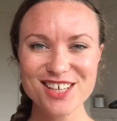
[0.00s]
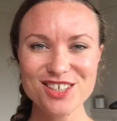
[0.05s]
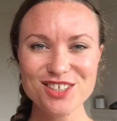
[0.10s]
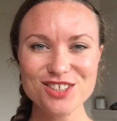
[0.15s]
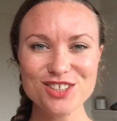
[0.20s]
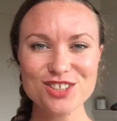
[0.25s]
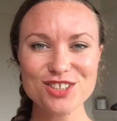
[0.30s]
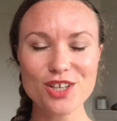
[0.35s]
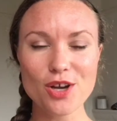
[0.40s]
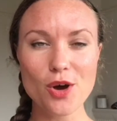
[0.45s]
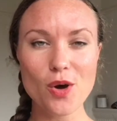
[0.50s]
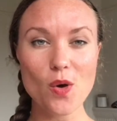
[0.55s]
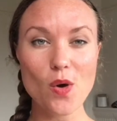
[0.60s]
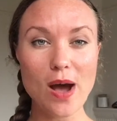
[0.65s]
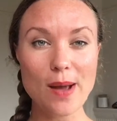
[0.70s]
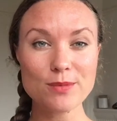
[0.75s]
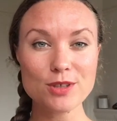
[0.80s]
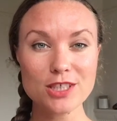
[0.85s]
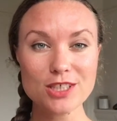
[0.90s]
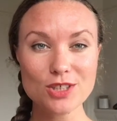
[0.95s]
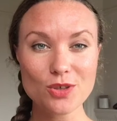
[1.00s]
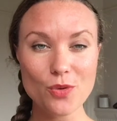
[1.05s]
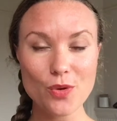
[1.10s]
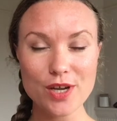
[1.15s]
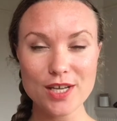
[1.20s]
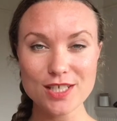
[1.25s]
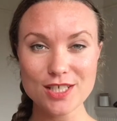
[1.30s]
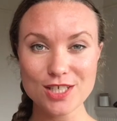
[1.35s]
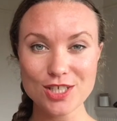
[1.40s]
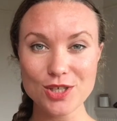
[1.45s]
So I'm just
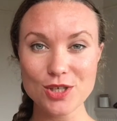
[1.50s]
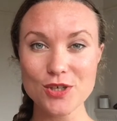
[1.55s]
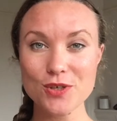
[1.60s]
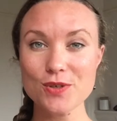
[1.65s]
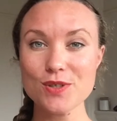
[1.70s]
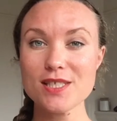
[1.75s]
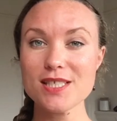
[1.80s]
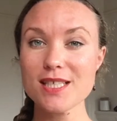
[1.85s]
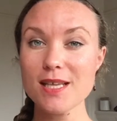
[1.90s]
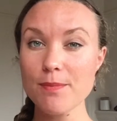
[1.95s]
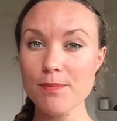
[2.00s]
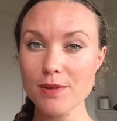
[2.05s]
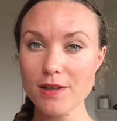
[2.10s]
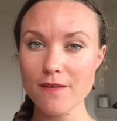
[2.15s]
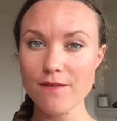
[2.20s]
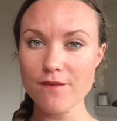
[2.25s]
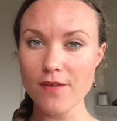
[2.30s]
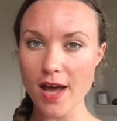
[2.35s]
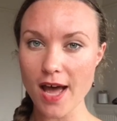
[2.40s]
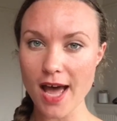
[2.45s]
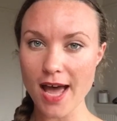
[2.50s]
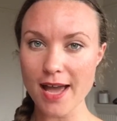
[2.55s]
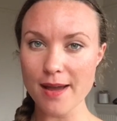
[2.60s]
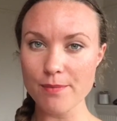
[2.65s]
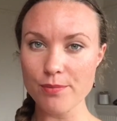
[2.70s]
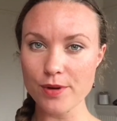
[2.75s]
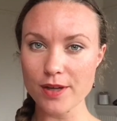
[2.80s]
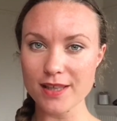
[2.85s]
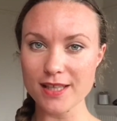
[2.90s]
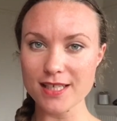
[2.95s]
going to simplify
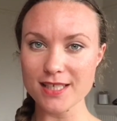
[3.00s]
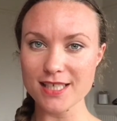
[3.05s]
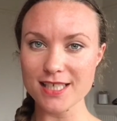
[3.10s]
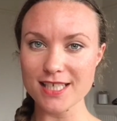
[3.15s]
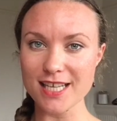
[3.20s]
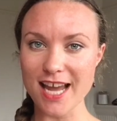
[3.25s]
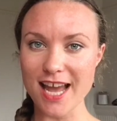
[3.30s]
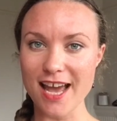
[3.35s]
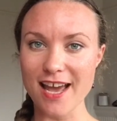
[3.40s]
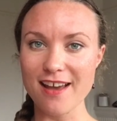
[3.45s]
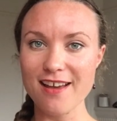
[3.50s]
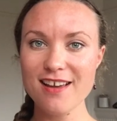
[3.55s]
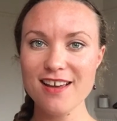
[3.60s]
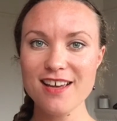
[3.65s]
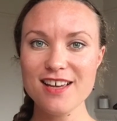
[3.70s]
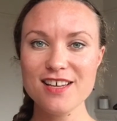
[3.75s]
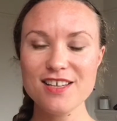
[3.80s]
breathing today